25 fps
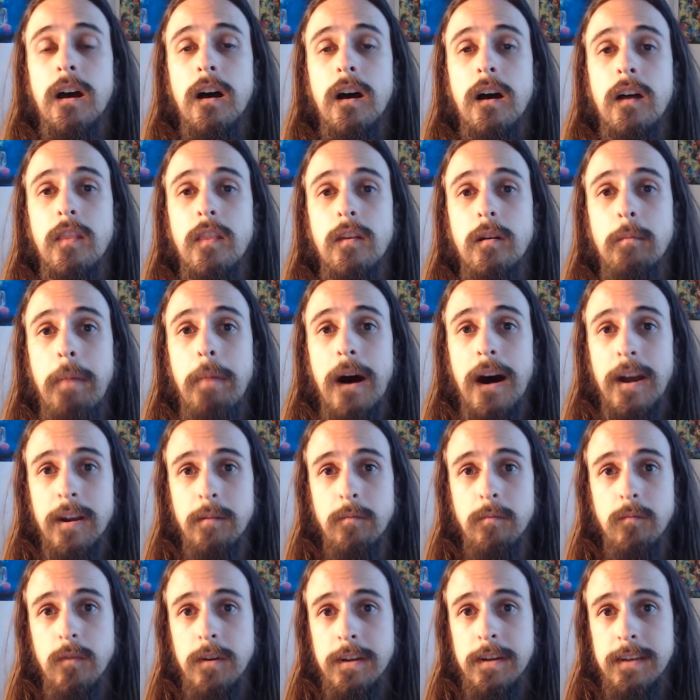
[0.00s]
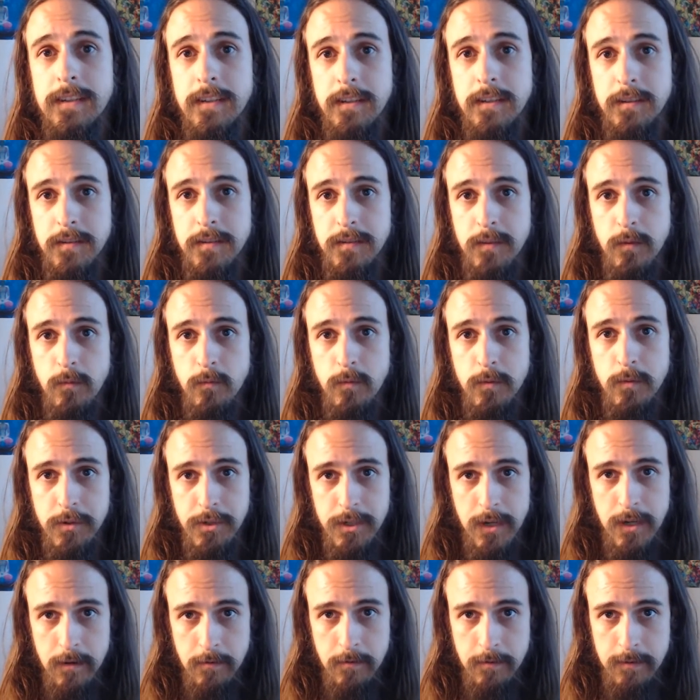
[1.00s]
The bottom one is the root
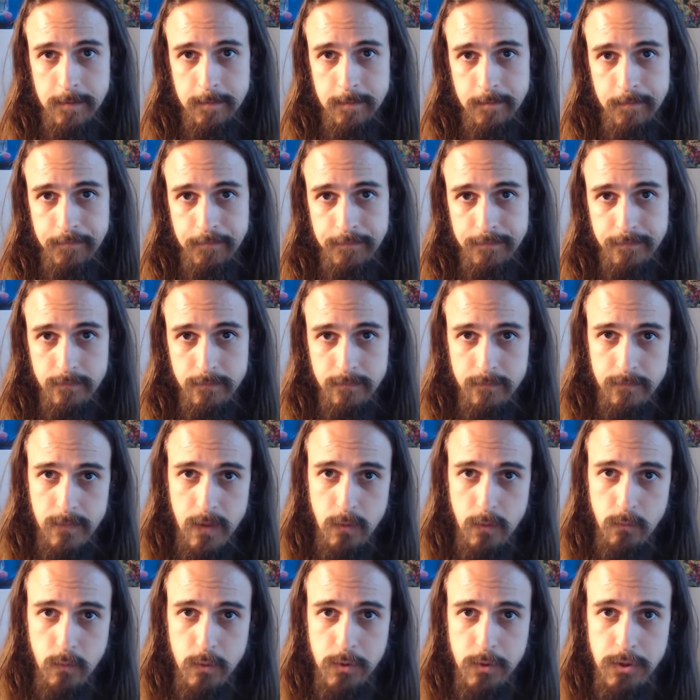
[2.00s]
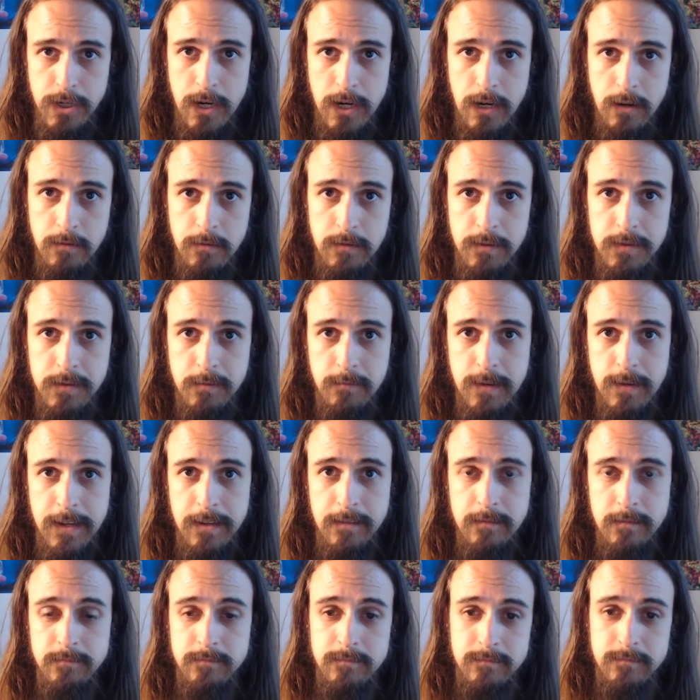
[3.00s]
chakra. Root chakra is red.
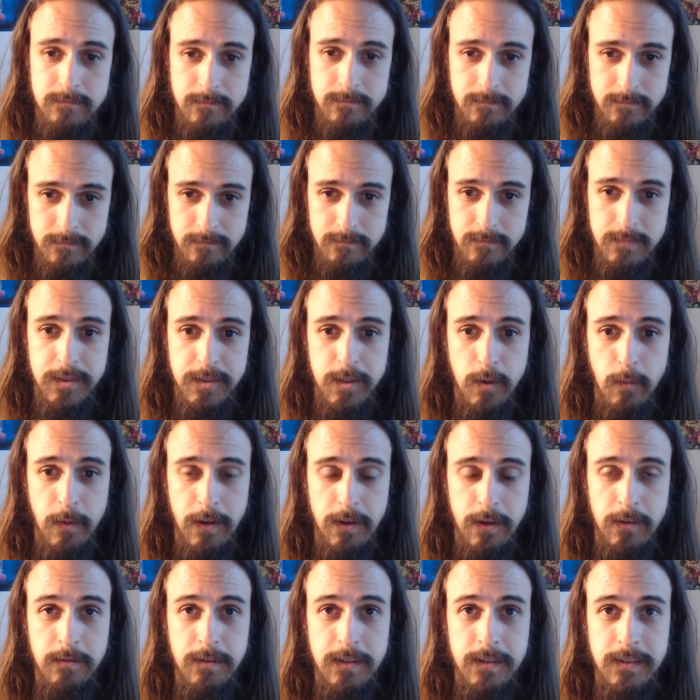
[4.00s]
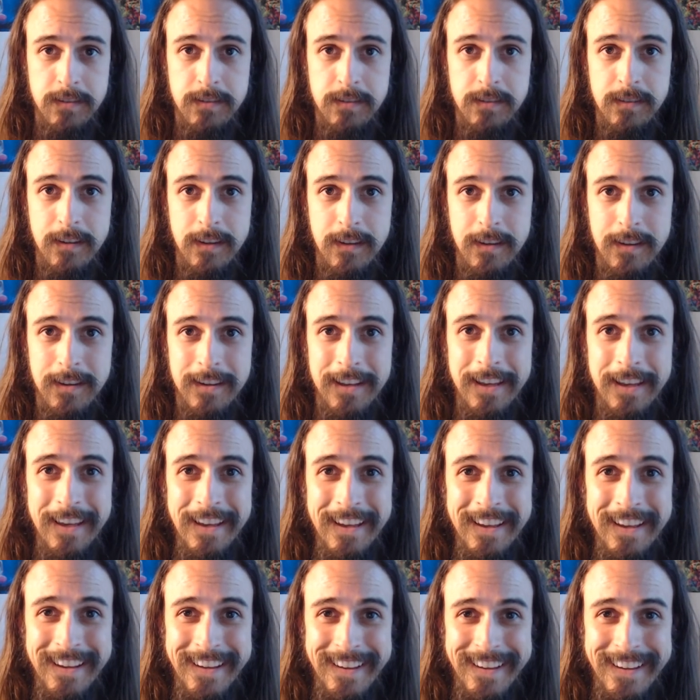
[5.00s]
Zoe agrees.
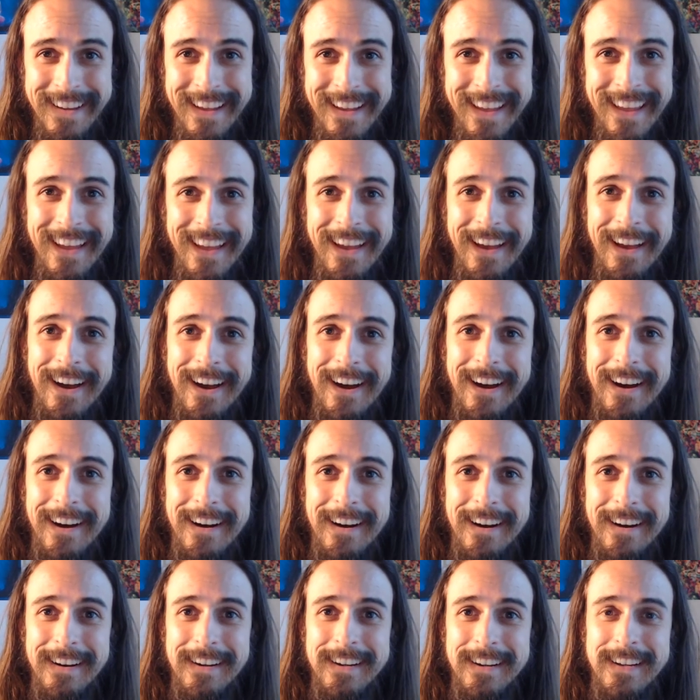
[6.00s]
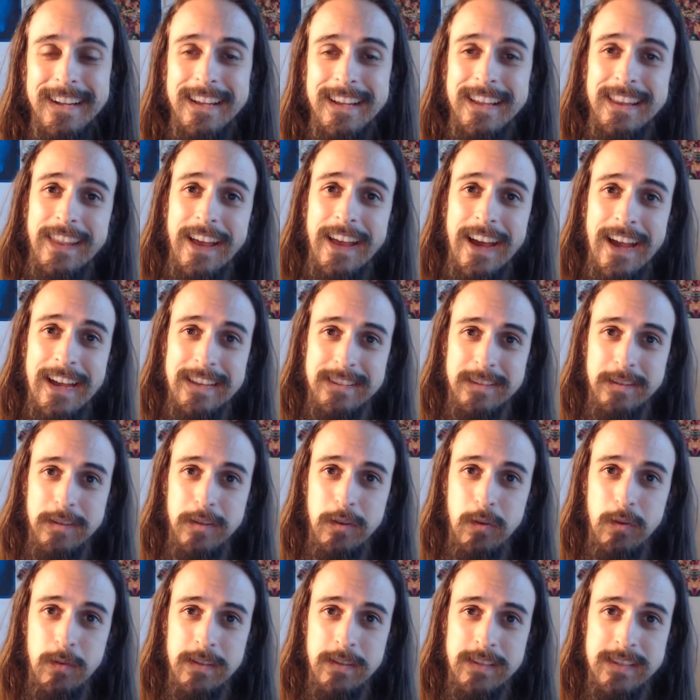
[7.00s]
That has to do
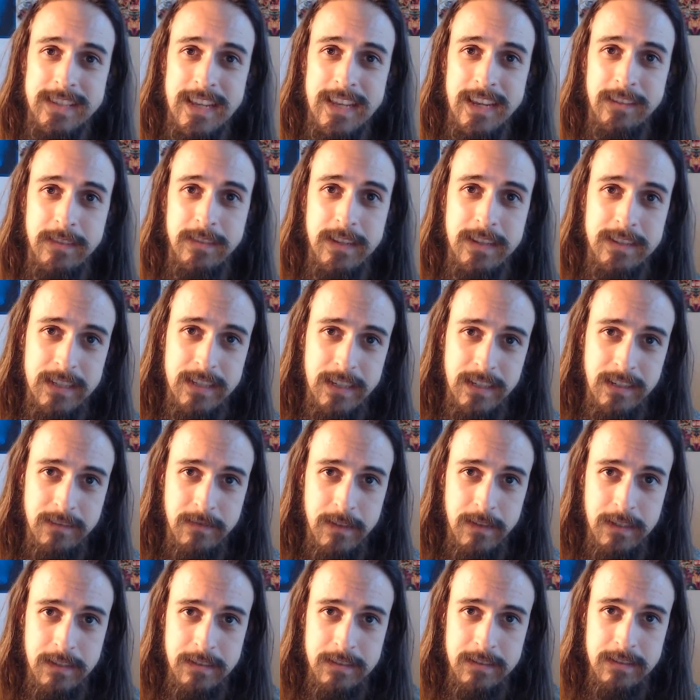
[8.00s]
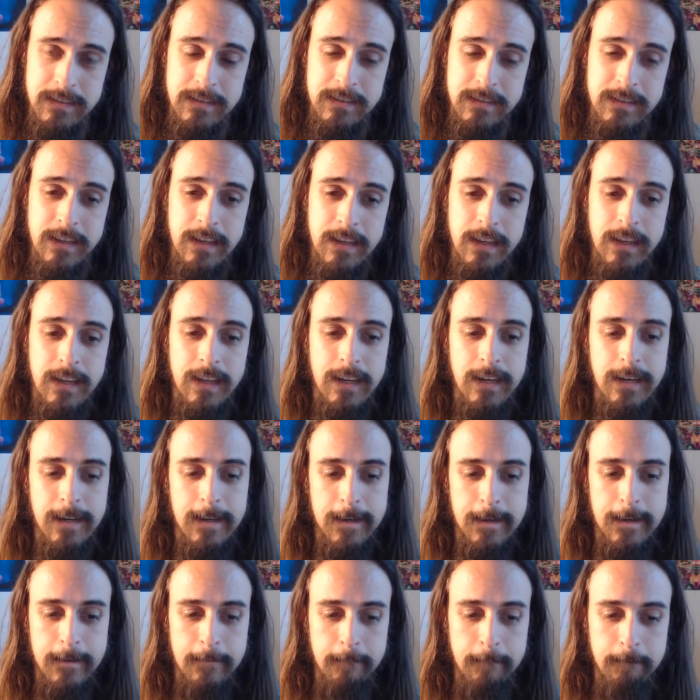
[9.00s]
with safety, significance,
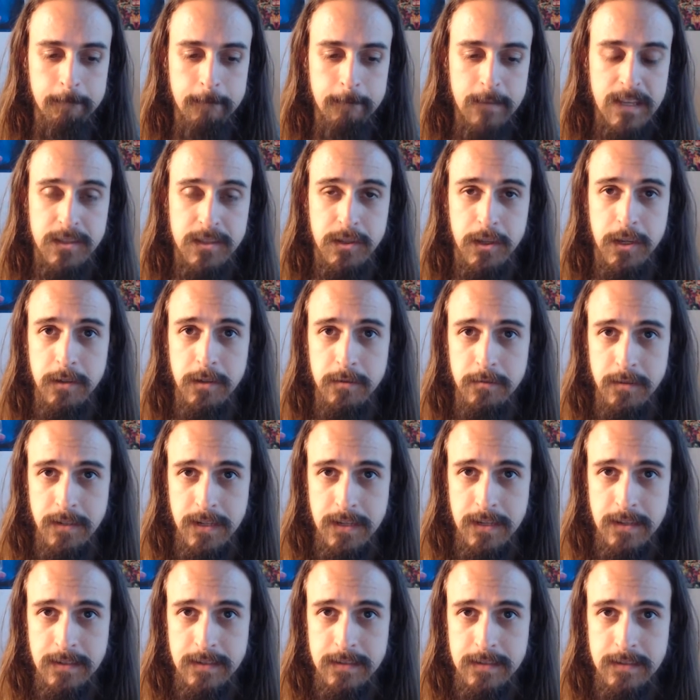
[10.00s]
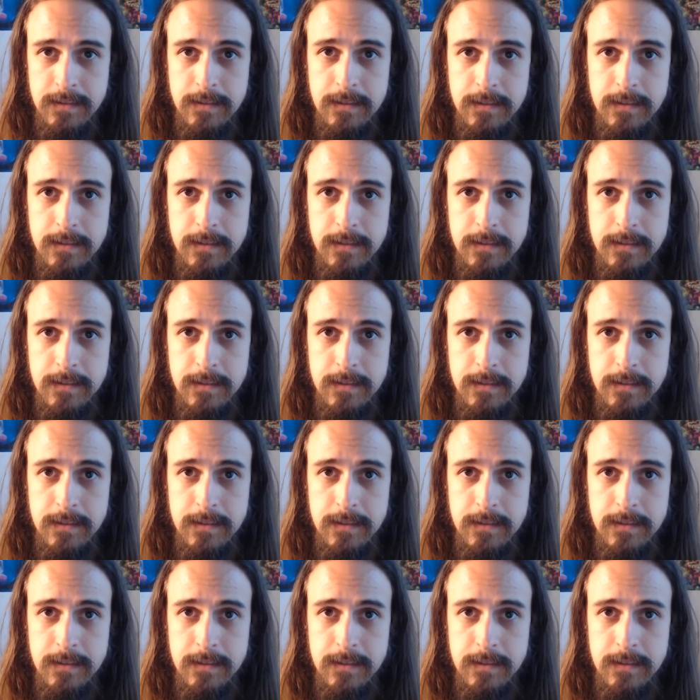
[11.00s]
insecurities,